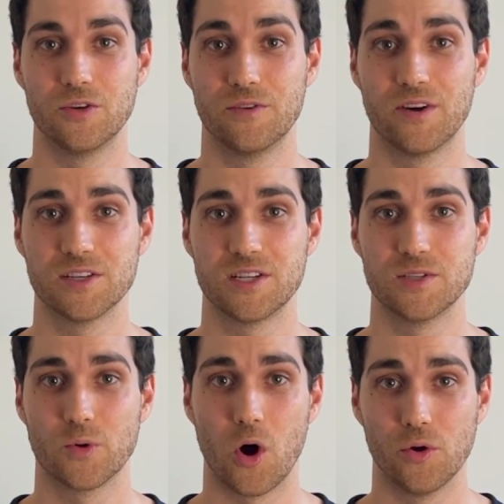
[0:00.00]

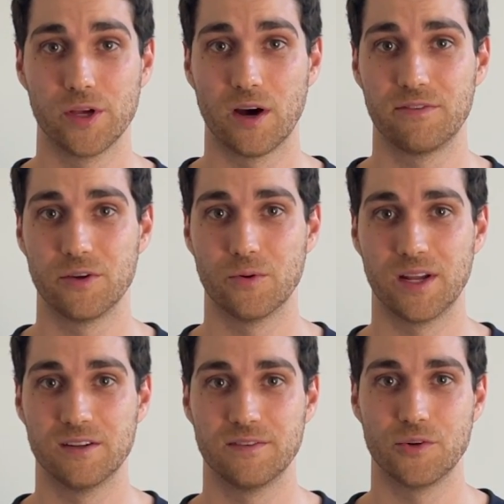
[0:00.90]
universities will only offer you an
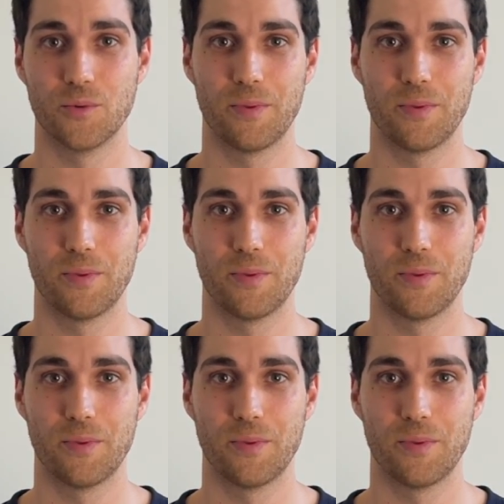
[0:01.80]
interview